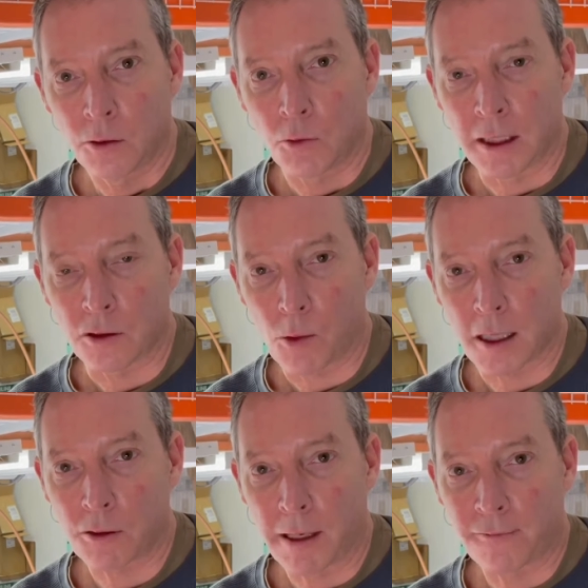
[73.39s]
When it's
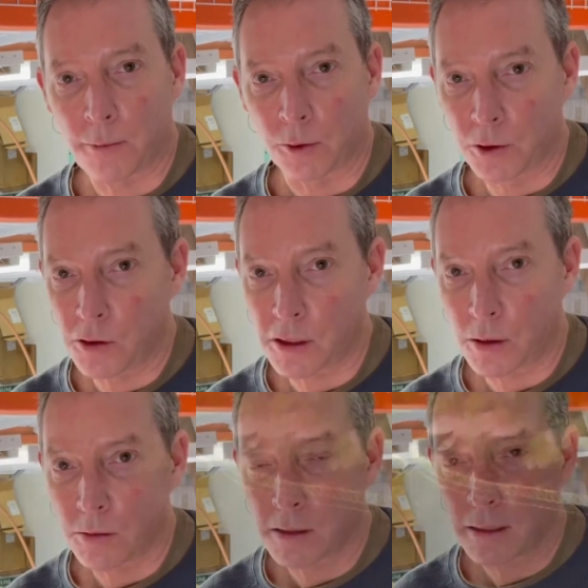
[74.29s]
washed away from the root zones,